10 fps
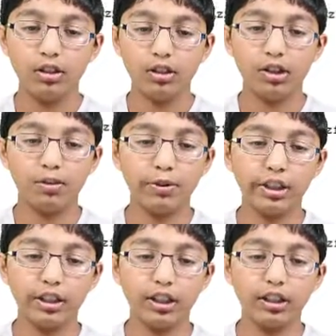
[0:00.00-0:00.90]
So this is
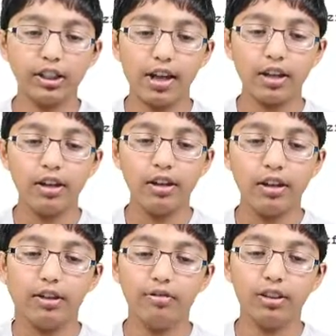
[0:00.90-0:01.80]
basically saying
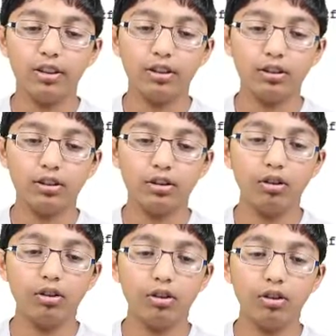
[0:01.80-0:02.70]
if it's
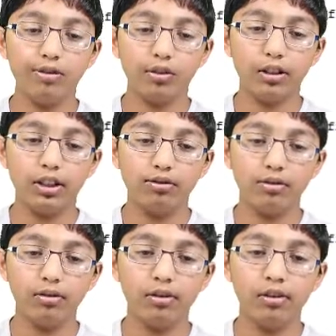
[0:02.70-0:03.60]
not over
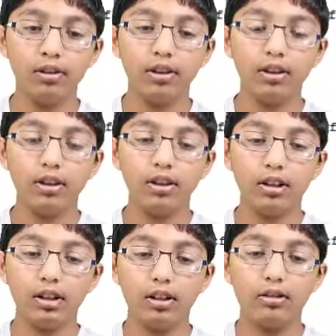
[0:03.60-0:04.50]
24,
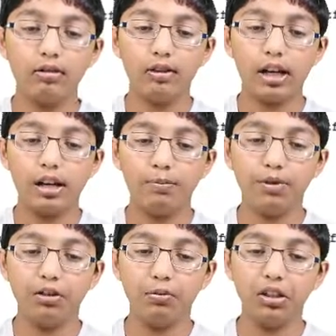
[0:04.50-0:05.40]
then you'll
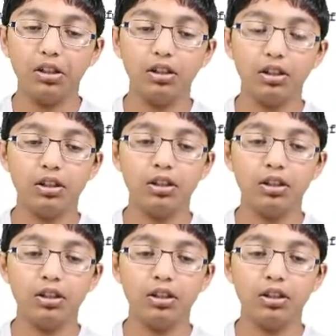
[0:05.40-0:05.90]
add by 1